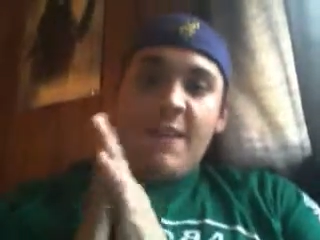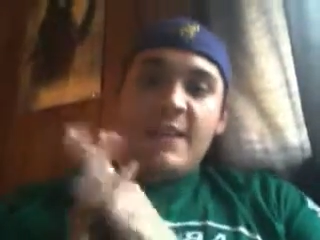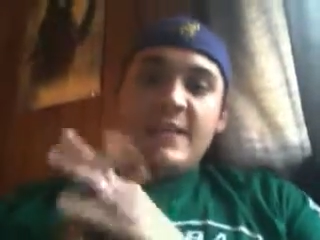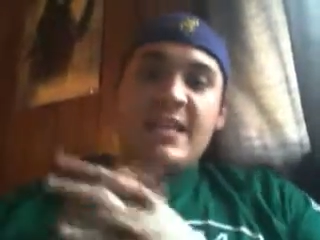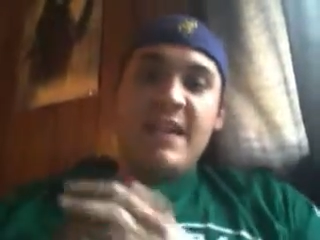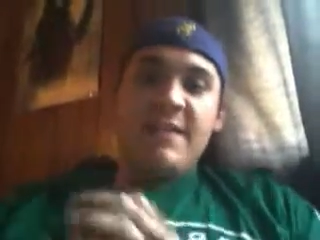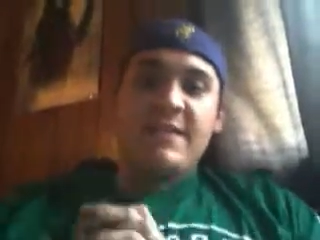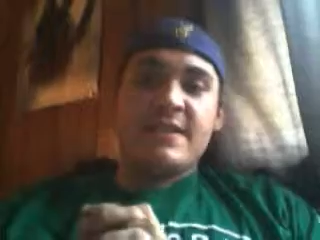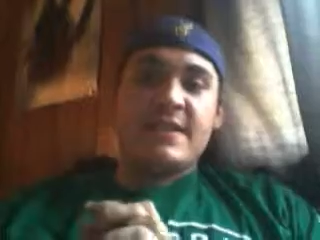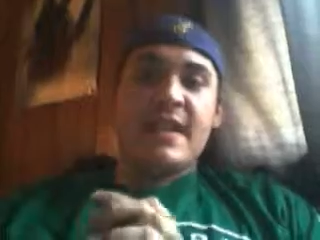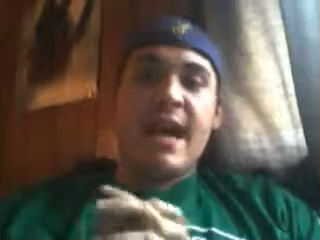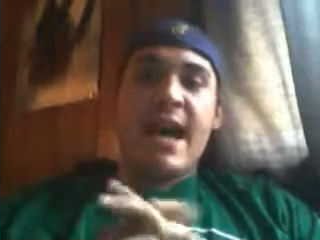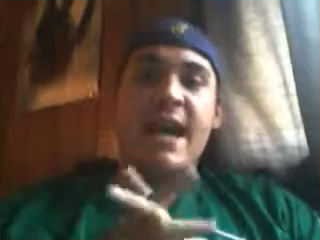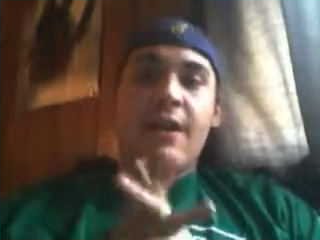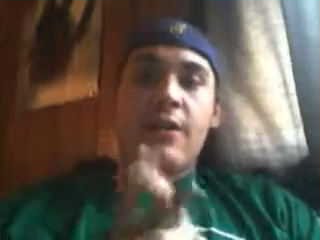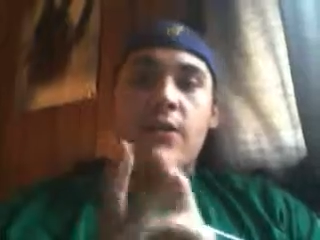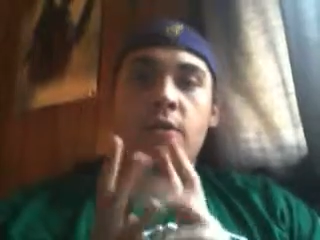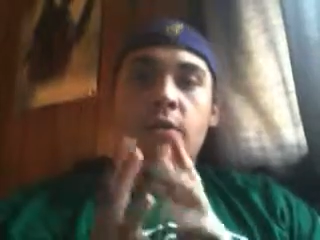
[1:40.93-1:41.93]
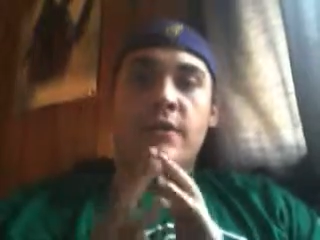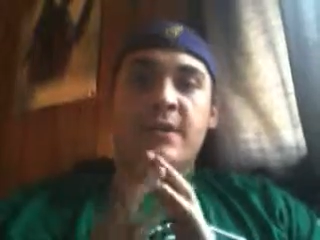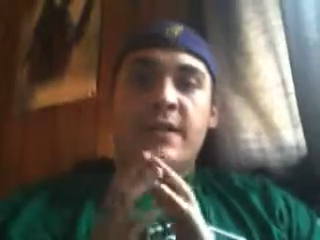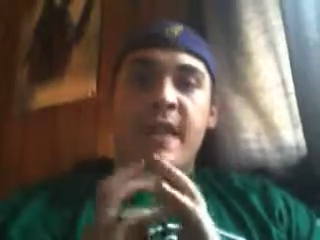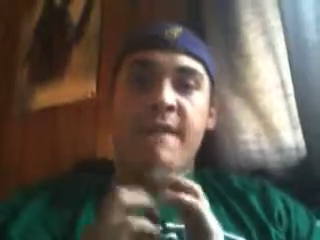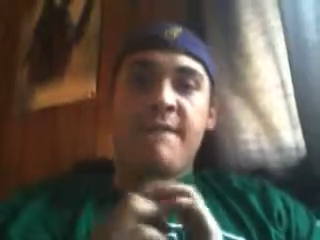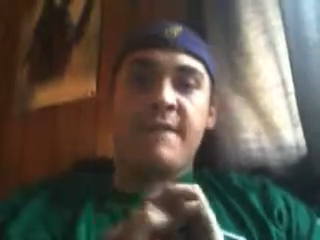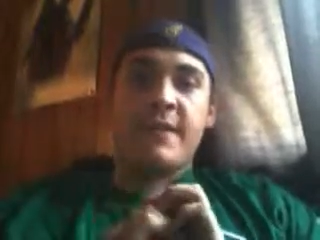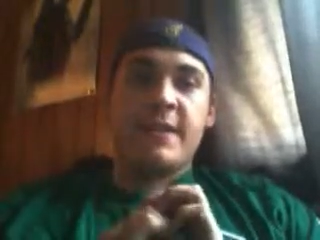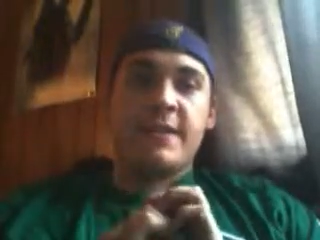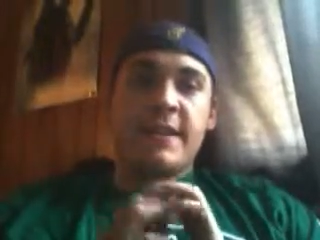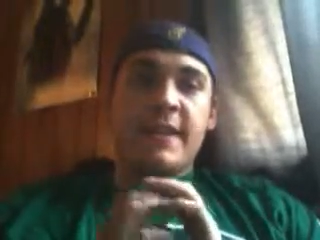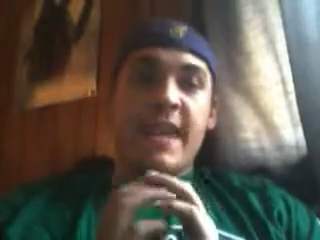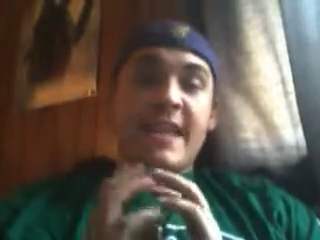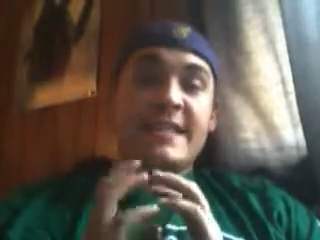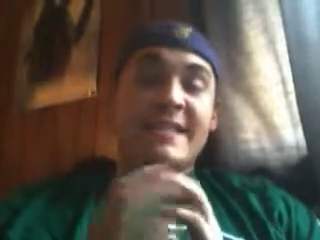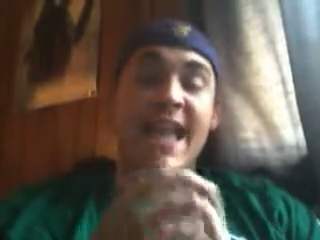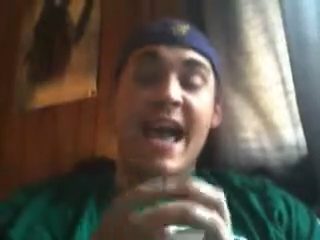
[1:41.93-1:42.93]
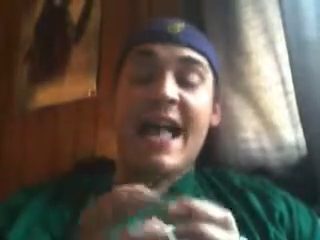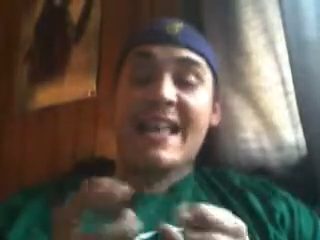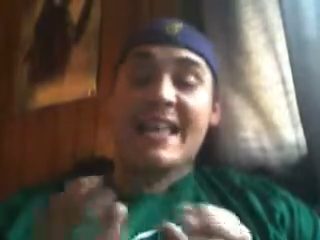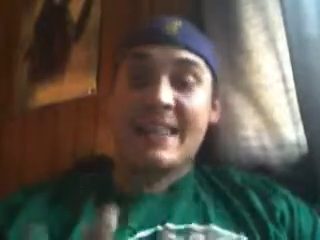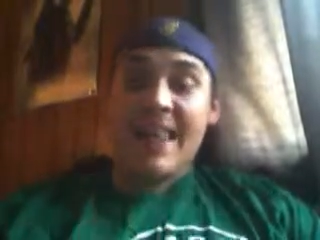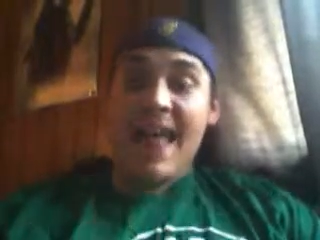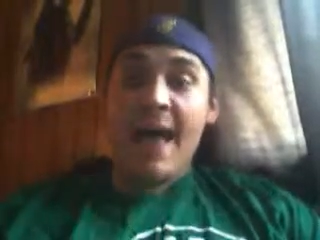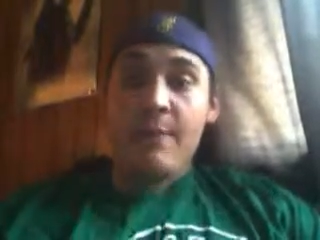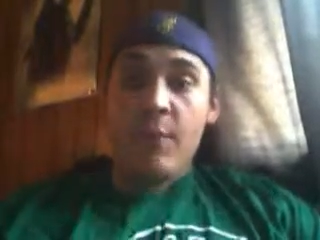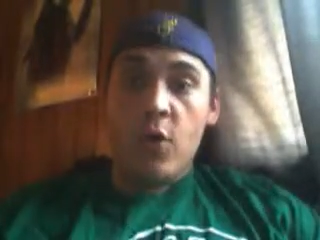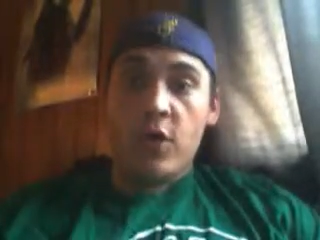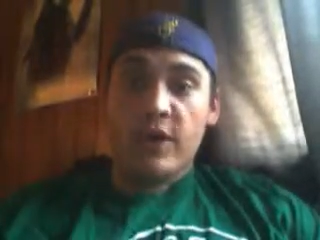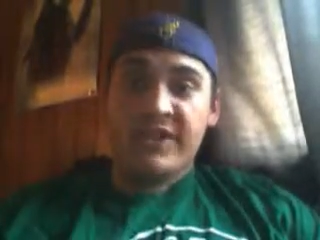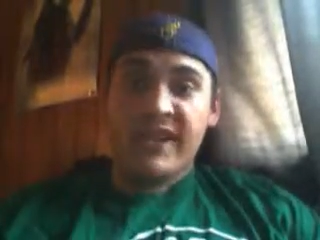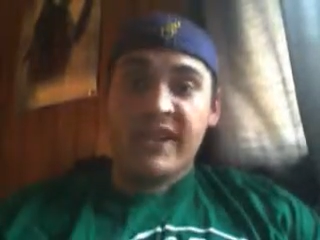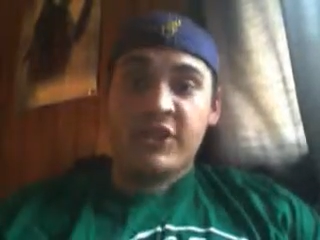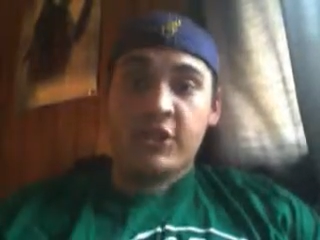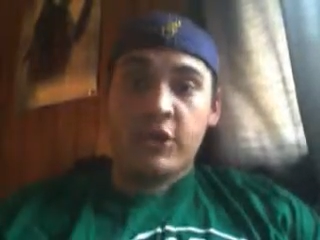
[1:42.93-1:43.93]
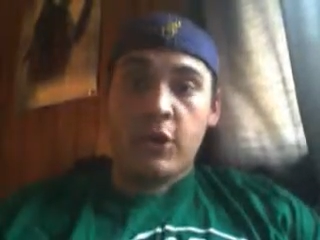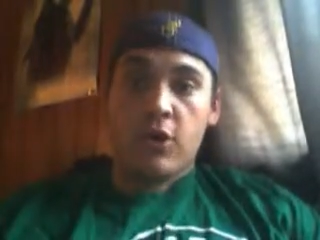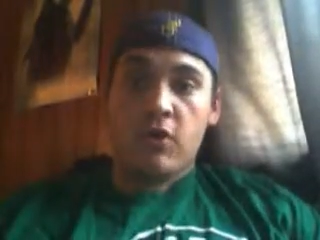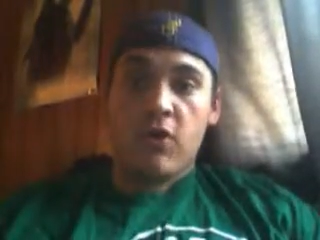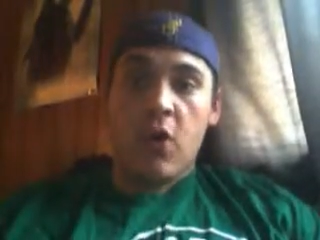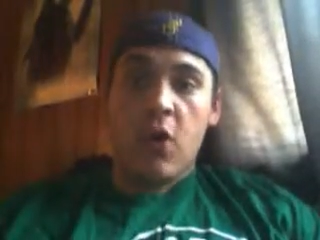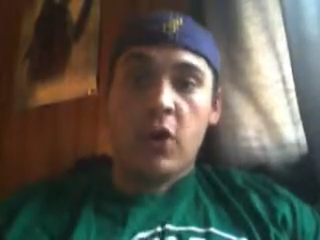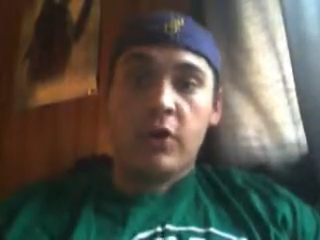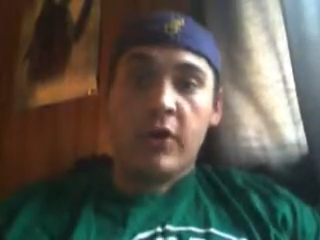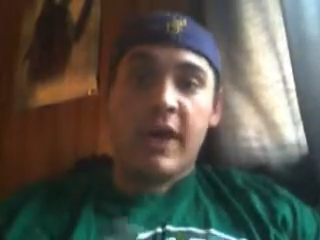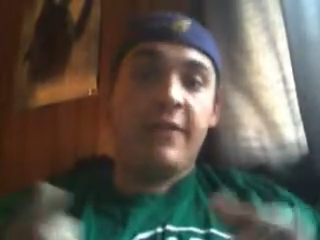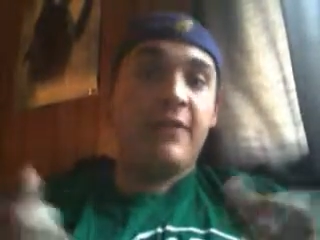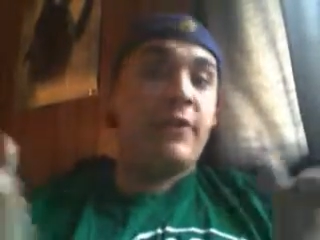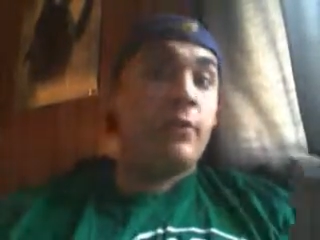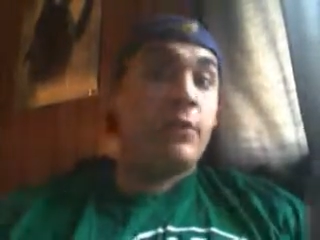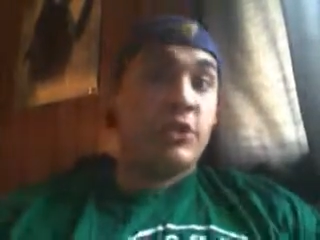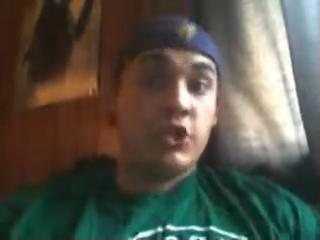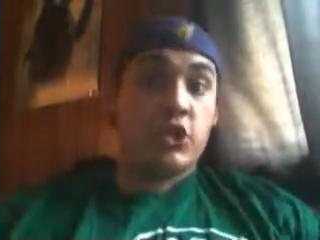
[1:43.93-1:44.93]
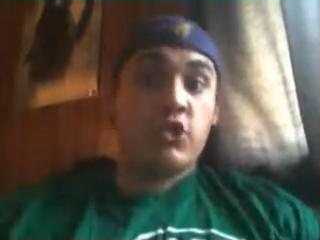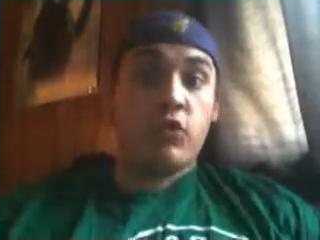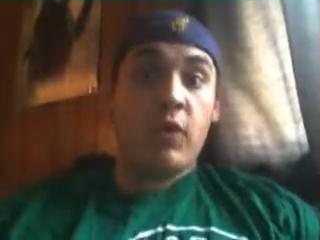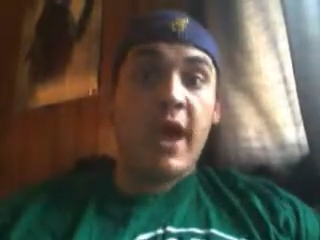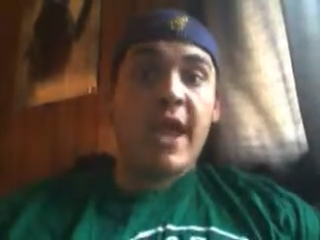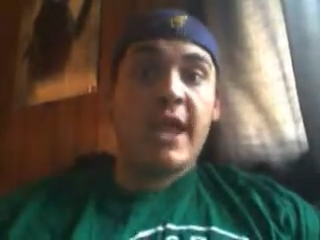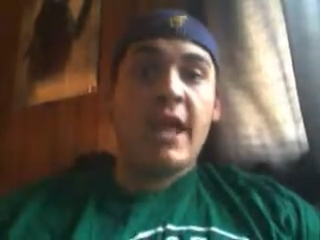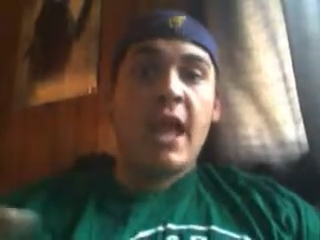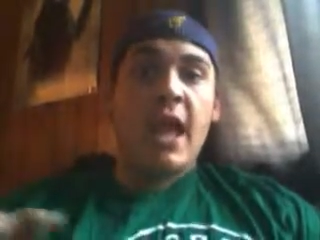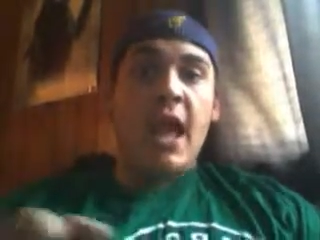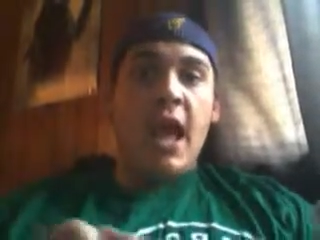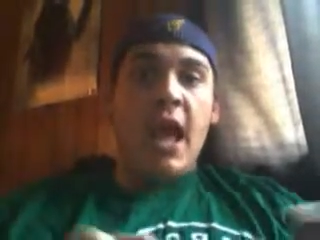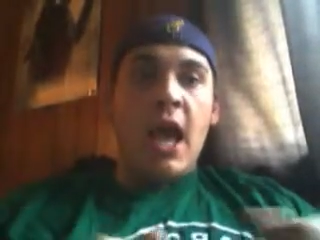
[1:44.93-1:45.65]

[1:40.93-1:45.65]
The Divas title definitely has gotten a lot more attention on Raw lately, which is great.